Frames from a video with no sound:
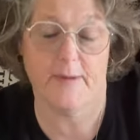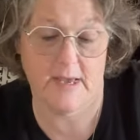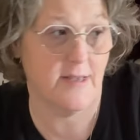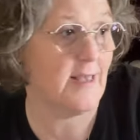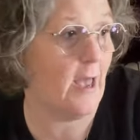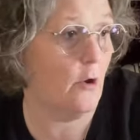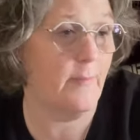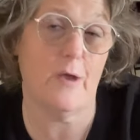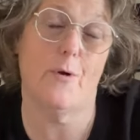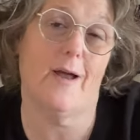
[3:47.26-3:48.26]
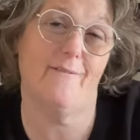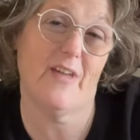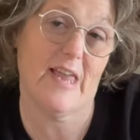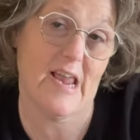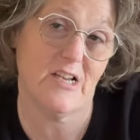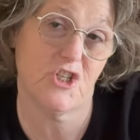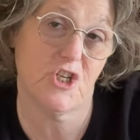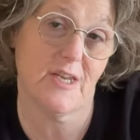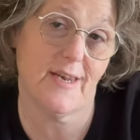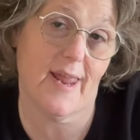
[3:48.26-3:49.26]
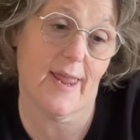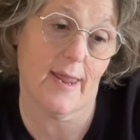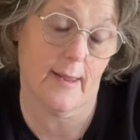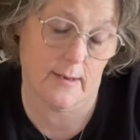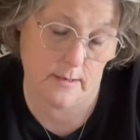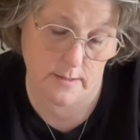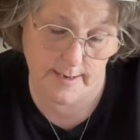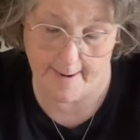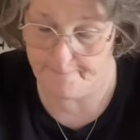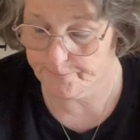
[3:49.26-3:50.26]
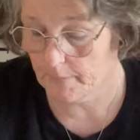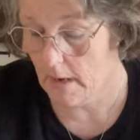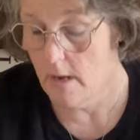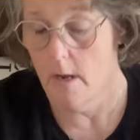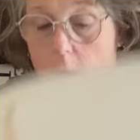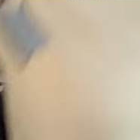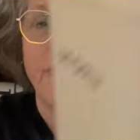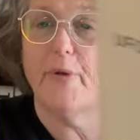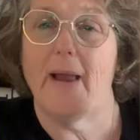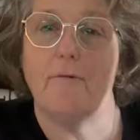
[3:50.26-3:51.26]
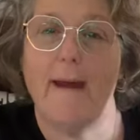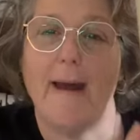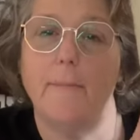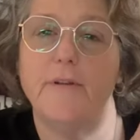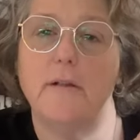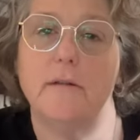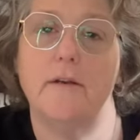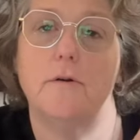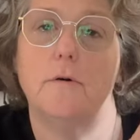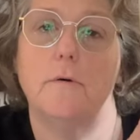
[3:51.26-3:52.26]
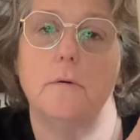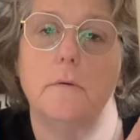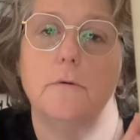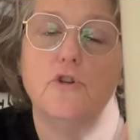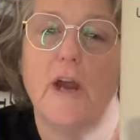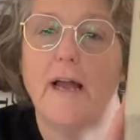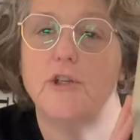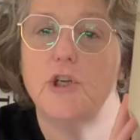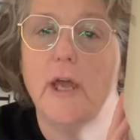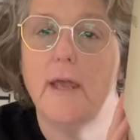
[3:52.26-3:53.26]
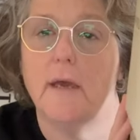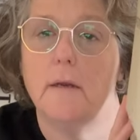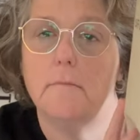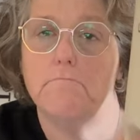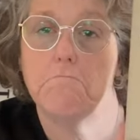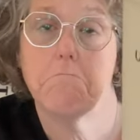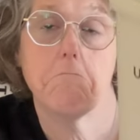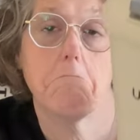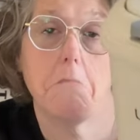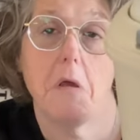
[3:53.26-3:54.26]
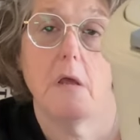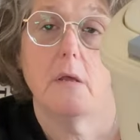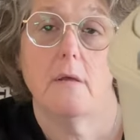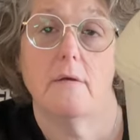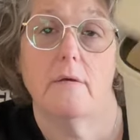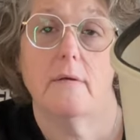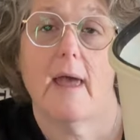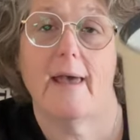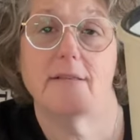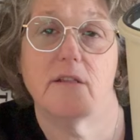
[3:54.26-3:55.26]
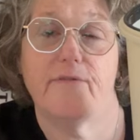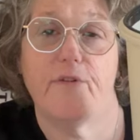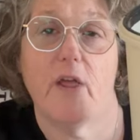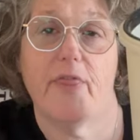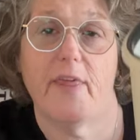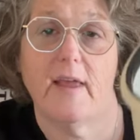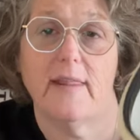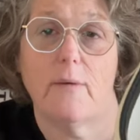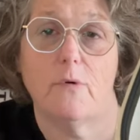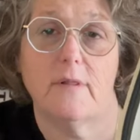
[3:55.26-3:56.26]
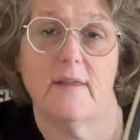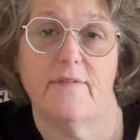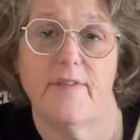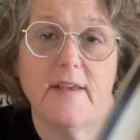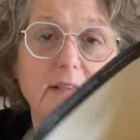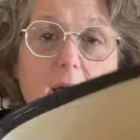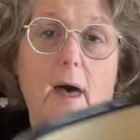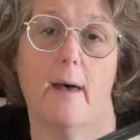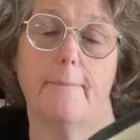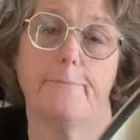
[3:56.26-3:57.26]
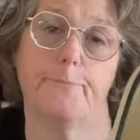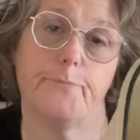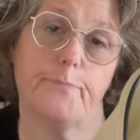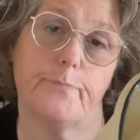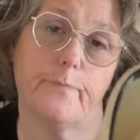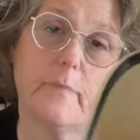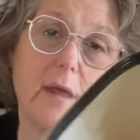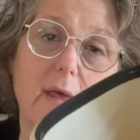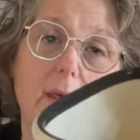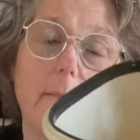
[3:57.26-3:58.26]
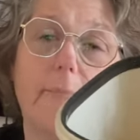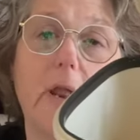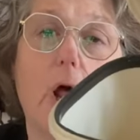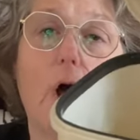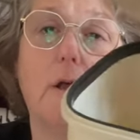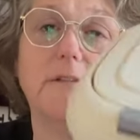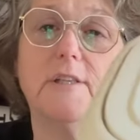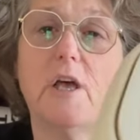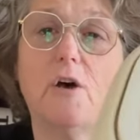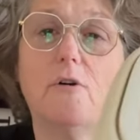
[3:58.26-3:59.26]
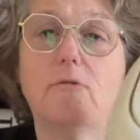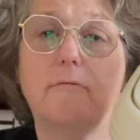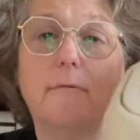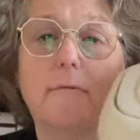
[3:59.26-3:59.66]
because I will be going on vacation, and yeah. So I grabbed a little trash can. Has the foot thing that will lift this up, but also